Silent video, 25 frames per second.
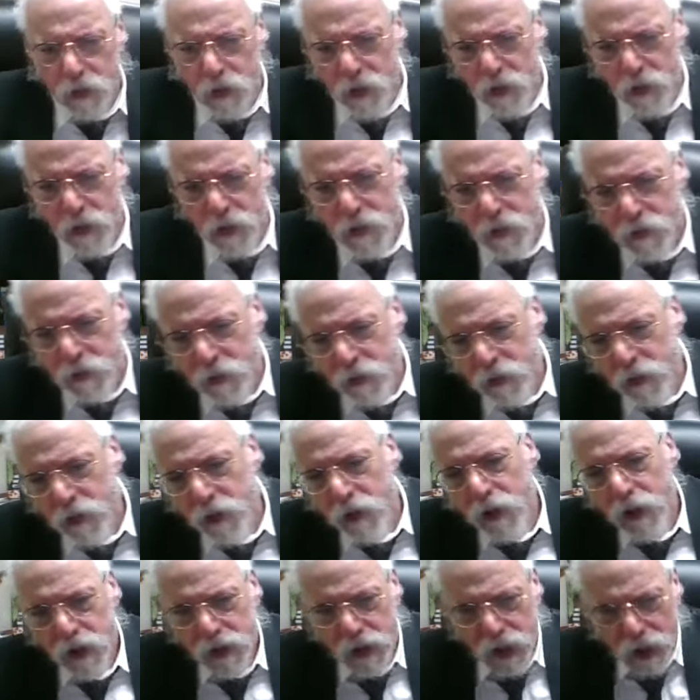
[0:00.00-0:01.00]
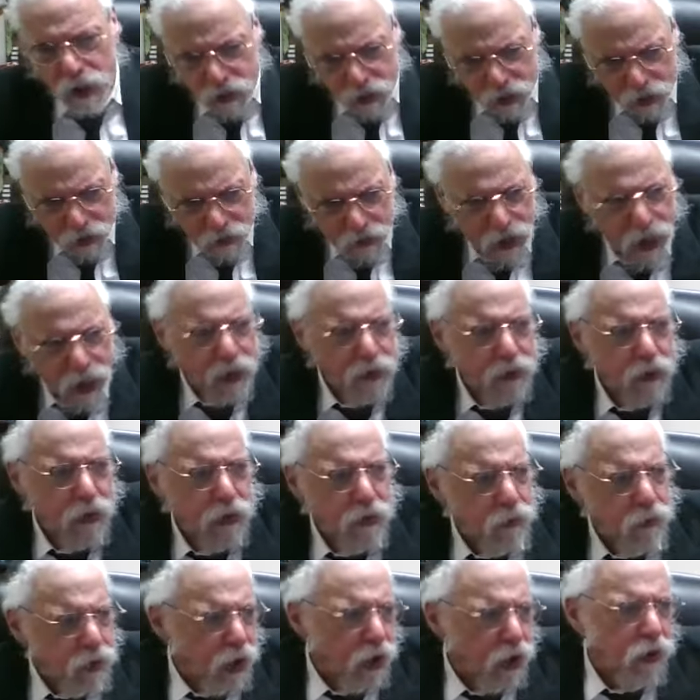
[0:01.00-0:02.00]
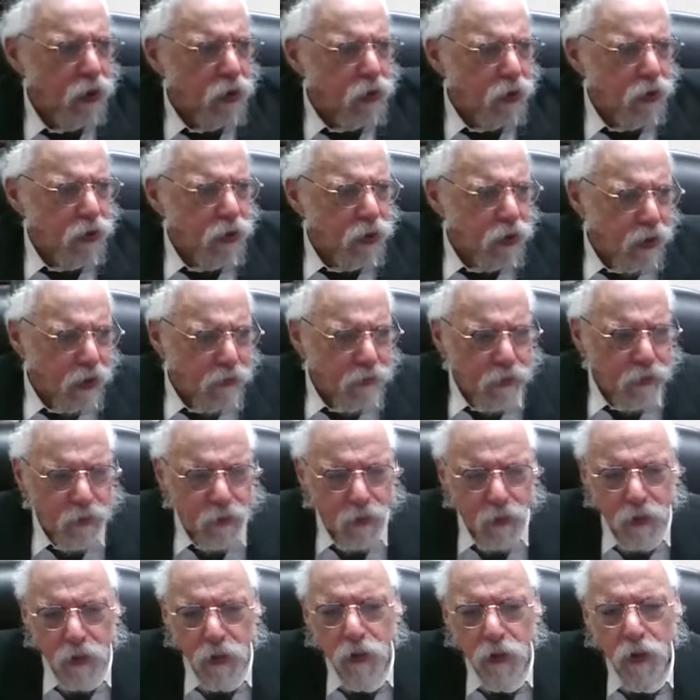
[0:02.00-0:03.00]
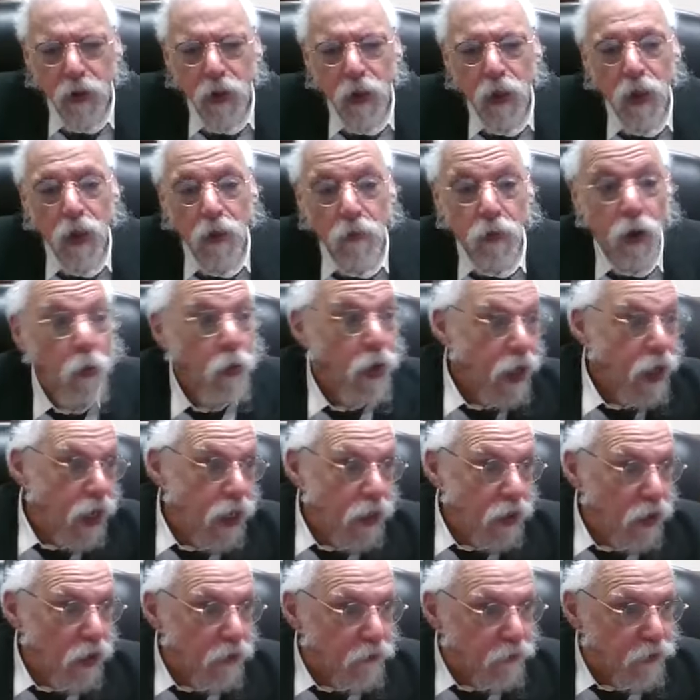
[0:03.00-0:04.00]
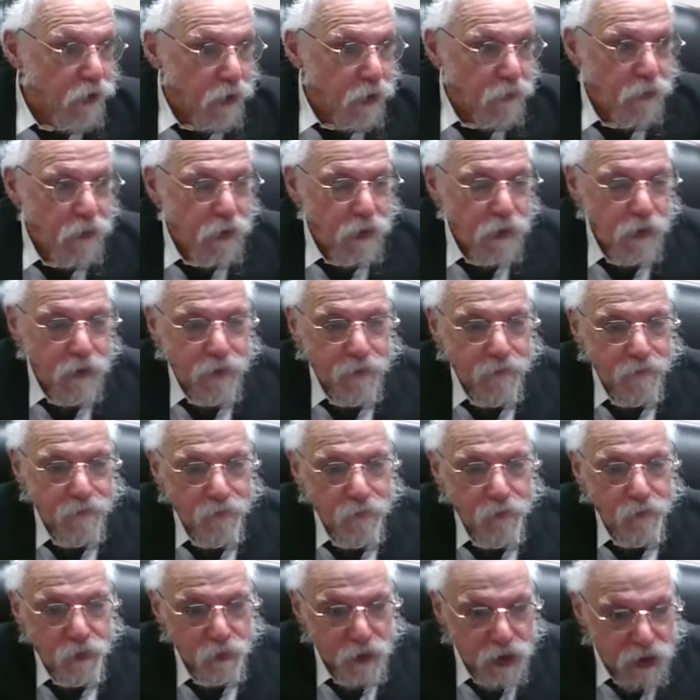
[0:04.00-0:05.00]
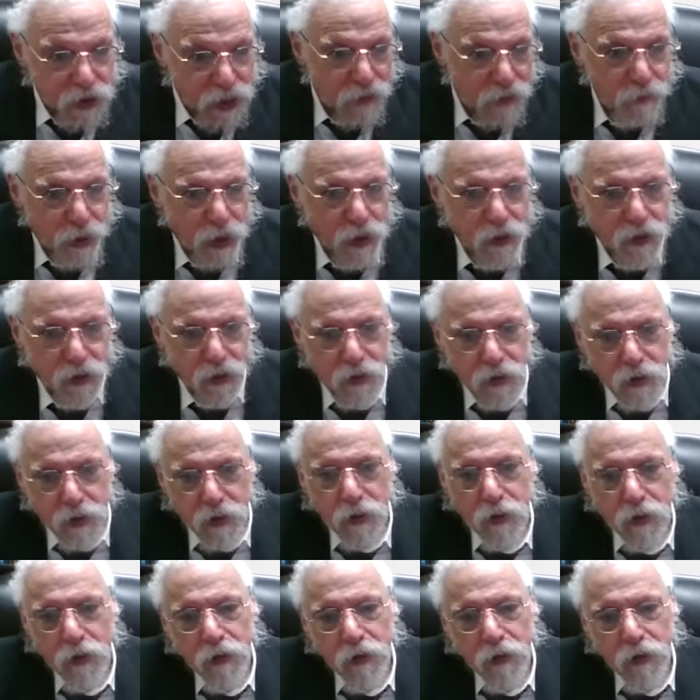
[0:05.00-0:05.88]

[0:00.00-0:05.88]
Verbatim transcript: There's chadas, there's malachim going around. But where they learn from? From the same basic.